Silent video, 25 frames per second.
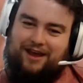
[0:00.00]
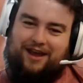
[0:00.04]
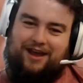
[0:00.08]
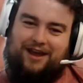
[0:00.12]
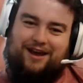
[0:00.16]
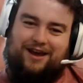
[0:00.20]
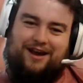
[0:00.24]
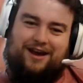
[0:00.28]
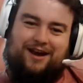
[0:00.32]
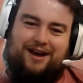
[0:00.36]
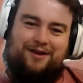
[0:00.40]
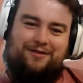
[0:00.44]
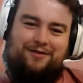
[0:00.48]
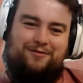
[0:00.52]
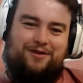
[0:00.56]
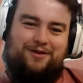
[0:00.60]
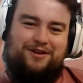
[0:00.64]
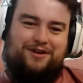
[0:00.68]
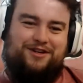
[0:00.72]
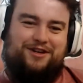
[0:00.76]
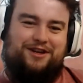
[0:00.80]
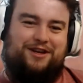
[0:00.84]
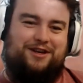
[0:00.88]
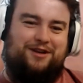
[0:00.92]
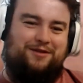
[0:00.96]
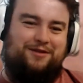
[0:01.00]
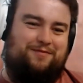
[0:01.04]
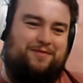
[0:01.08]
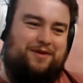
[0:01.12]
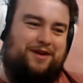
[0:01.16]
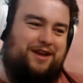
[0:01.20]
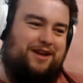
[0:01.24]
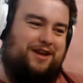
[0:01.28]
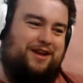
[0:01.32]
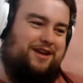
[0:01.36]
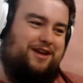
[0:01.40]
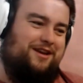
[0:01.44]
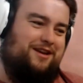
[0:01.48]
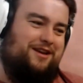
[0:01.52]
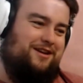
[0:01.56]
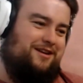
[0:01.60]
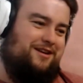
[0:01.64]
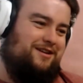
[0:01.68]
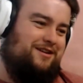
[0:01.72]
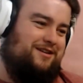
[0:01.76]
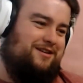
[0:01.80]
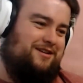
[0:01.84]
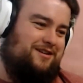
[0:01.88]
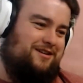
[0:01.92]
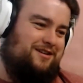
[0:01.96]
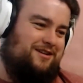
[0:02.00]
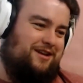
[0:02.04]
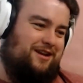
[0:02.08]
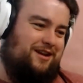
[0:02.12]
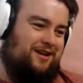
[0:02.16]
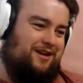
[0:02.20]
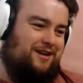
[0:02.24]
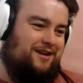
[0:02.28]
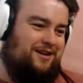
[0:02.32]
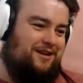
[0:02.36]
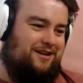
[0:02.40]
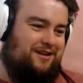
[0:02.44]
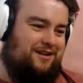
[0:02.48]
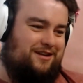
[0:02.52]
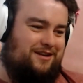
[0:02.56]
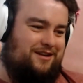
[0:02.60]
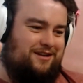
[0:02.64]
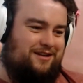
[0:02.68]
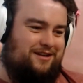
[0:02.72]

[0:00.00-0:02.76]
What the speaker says: to slot him into Gondor. I